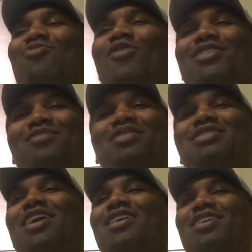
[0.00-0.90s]
just wants him
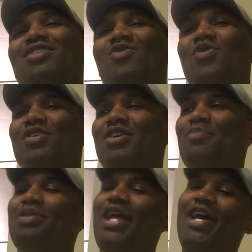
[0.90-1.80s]
to take it on
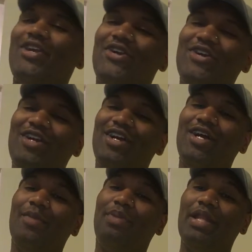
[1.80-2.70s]
a platter,
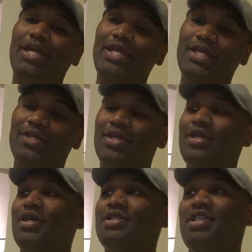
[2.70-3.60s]
a plate,
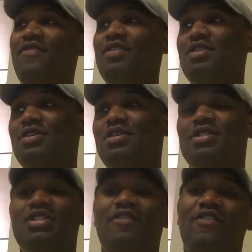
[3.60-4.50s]
a TV dinner,
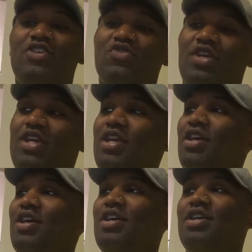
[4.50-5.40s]
a TV
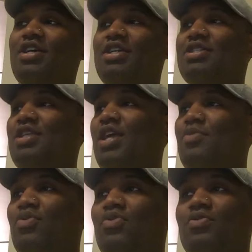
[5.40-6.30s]
tray, a, a end
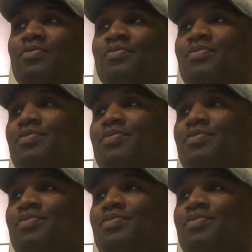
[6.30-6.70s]
table.